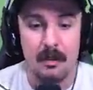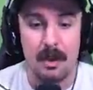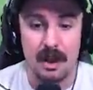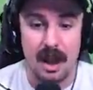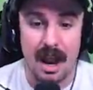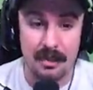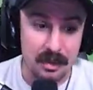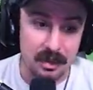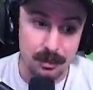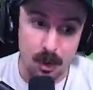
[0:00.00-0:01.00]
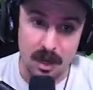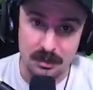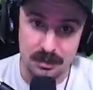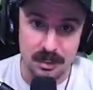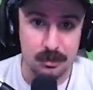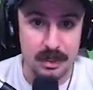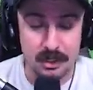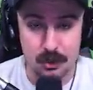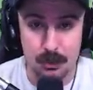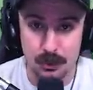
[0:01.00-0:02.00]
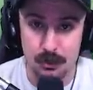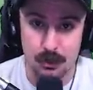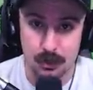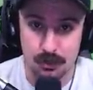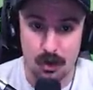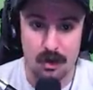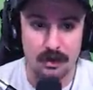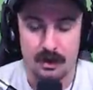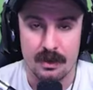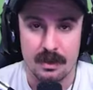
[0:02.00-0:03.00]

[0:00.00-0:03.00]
But I think the bow has potential to be super, super strong.